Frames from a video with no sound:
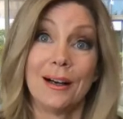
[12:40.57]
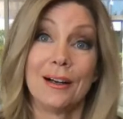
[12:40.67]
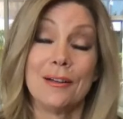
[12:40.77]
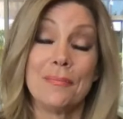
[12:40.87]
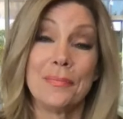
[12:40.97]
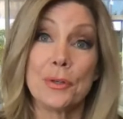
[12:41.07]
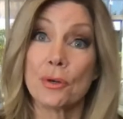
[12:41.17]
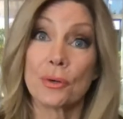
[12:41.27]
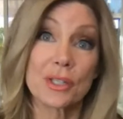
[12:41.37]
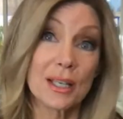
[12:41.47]
You
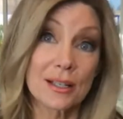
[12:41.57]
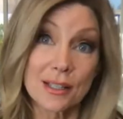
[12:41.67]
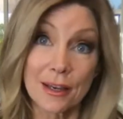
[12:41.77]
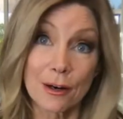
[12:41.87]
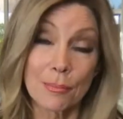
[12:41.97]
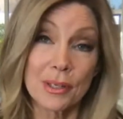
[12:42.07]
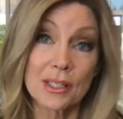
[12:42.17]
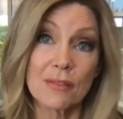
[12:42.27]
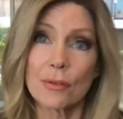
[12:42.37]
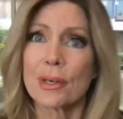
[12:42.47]
can go to a sex
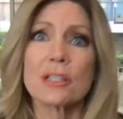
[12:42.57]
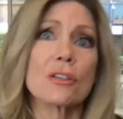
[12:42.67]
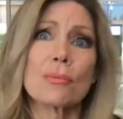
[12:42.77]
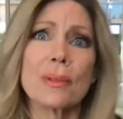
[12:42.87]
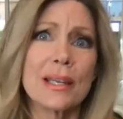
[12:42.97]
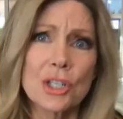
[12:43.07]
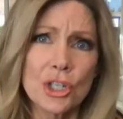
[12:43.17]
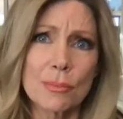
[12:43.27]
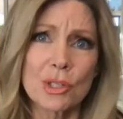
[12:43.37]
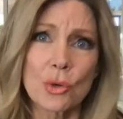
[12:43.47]
therapist. If the rest of the
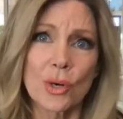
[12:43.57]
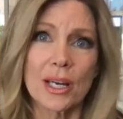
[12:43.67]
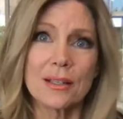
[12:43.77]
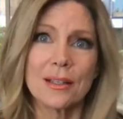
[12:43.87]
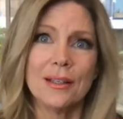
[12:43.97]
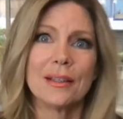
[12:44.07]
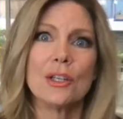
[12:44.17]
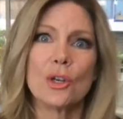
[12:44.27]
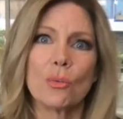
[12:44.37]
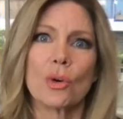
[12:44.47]
relationship is great,
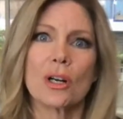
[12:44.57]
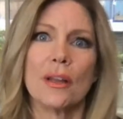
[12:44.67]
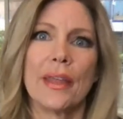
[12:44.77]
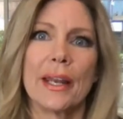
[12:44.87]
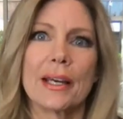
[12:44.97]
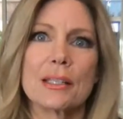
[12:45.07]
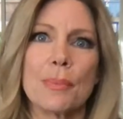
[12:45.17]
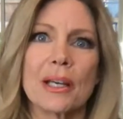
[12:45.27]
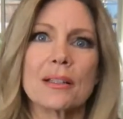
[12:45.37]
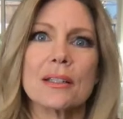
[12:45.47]
then you can work on that
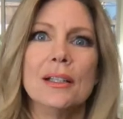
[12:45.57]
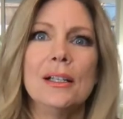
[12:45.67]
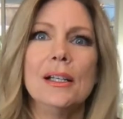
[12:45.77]
aspect.